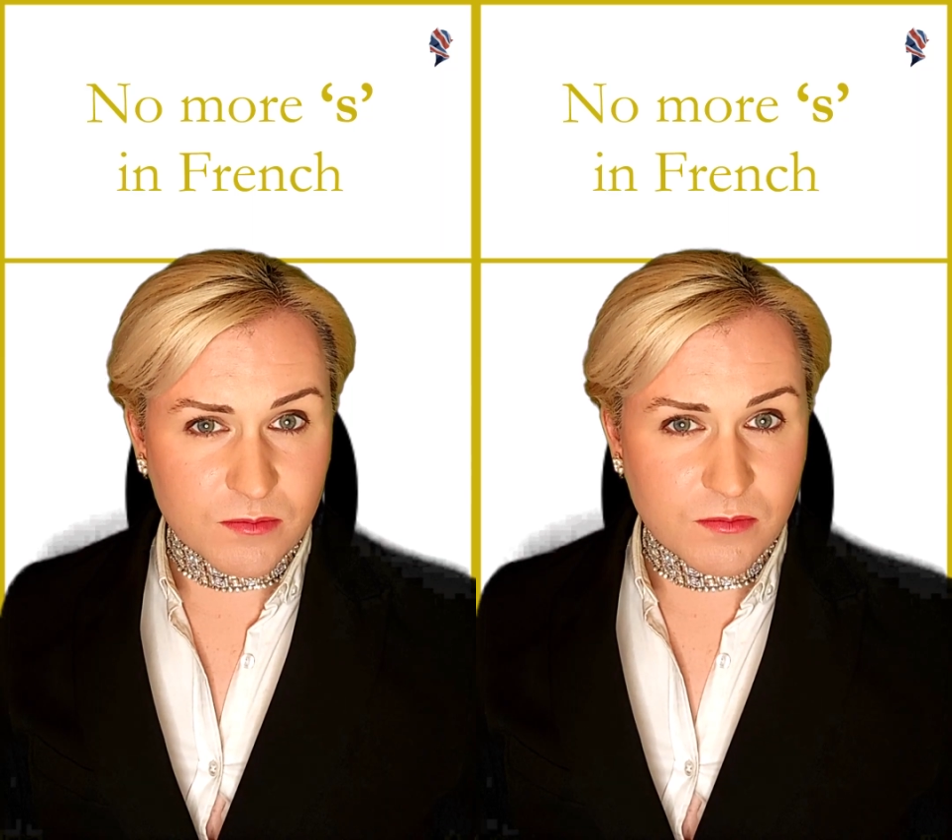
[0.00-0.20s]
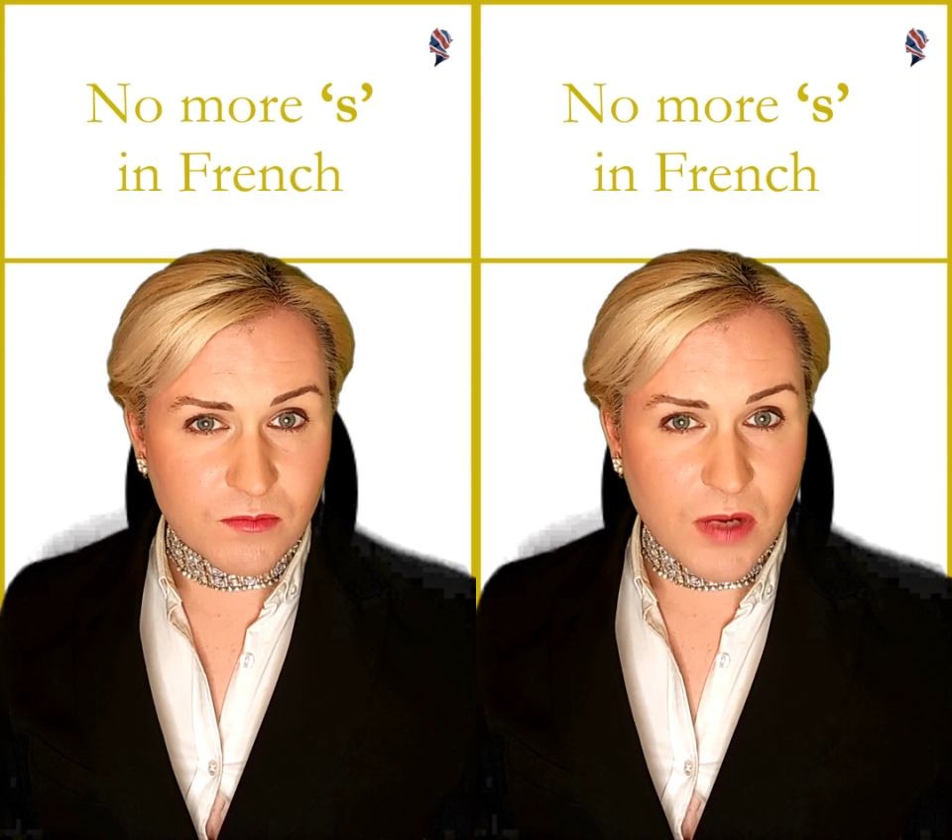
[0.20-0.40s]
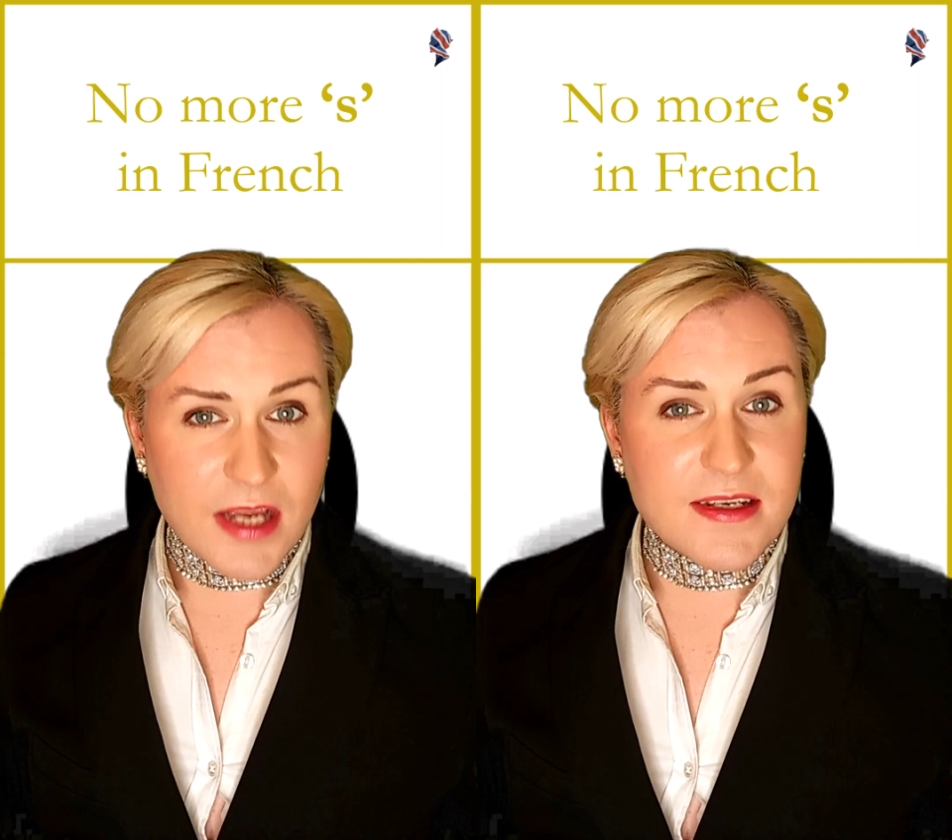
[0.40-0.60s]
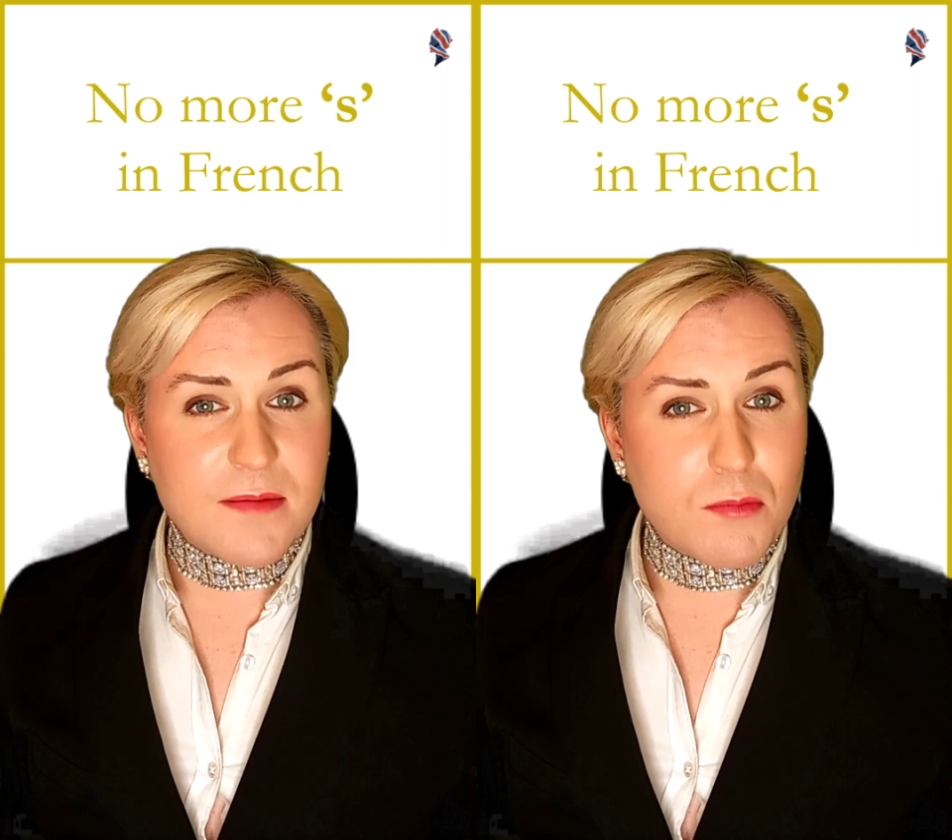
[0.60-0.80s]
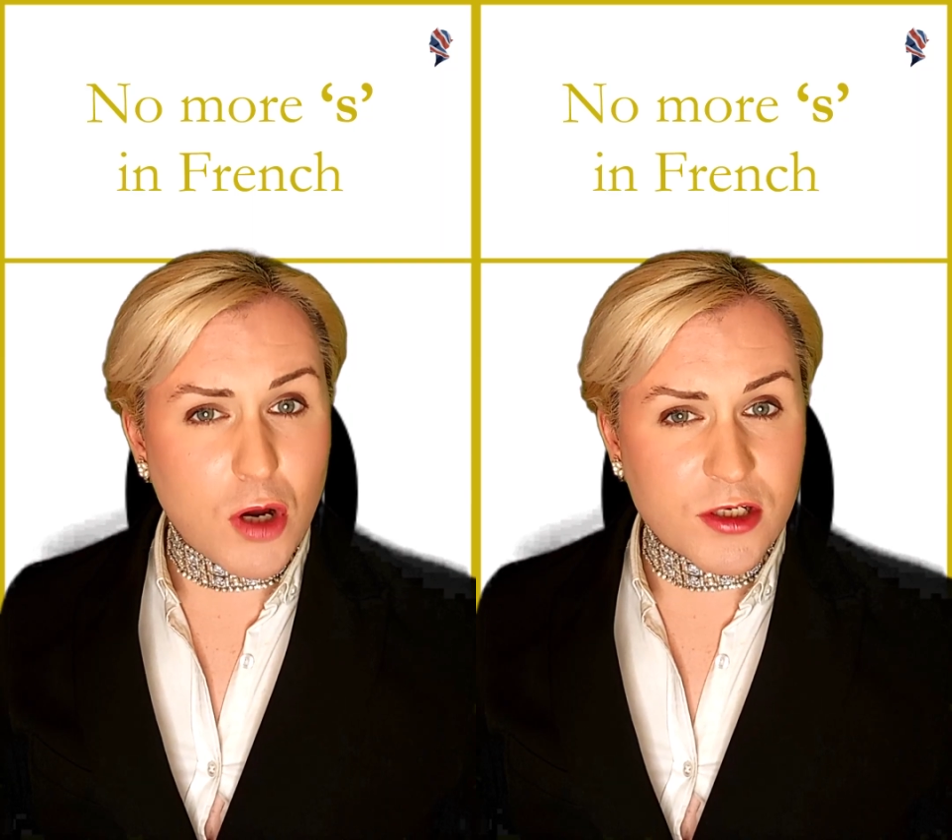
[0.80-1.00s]
and in
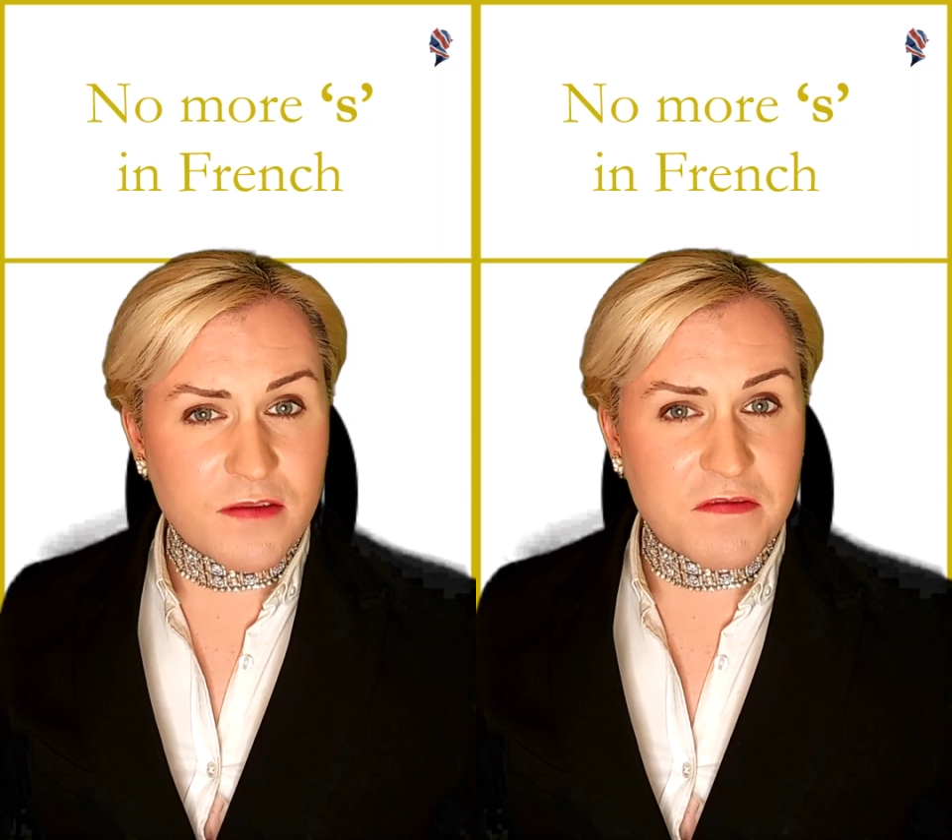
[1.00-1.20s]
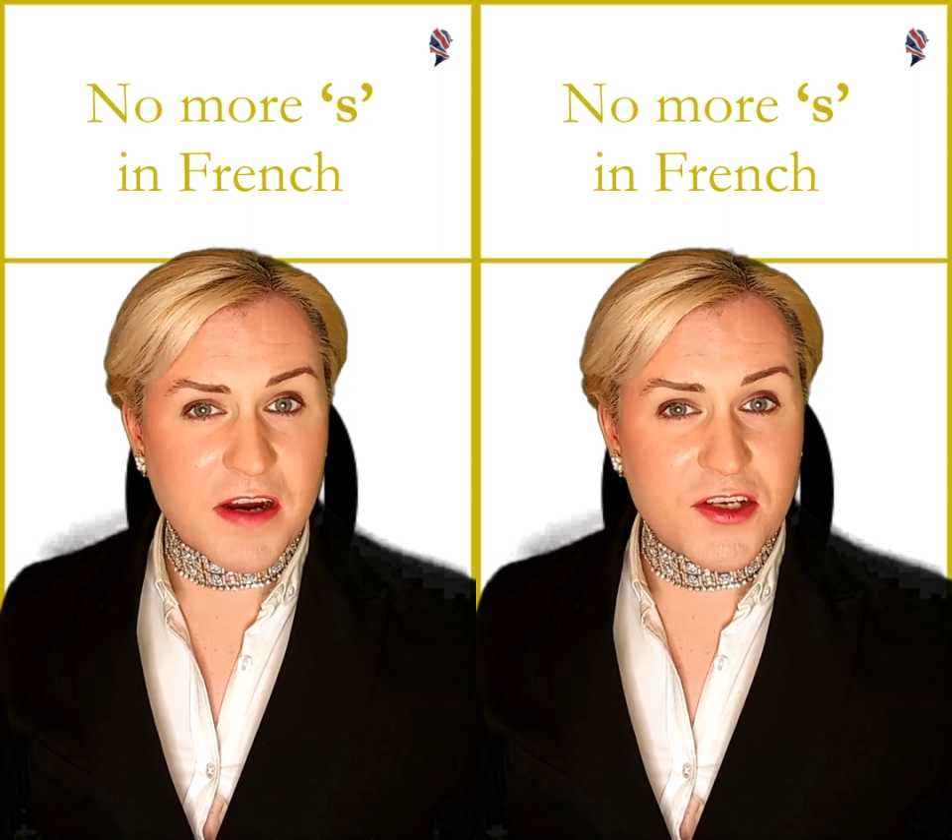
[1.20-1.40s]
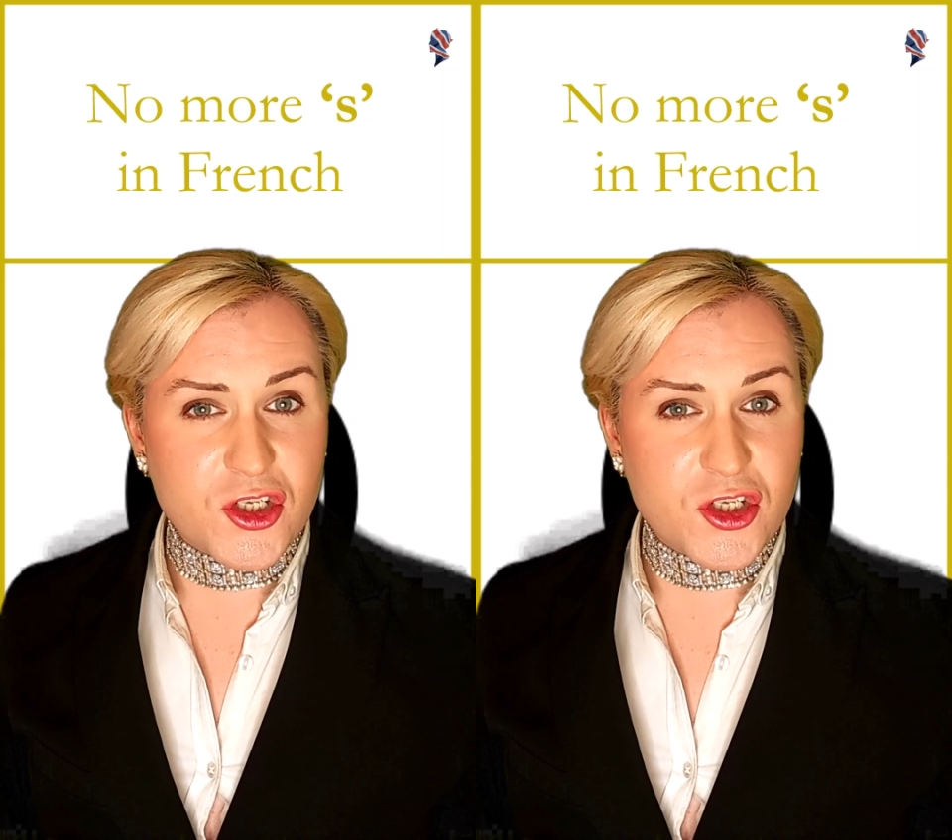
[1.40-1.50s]
modern French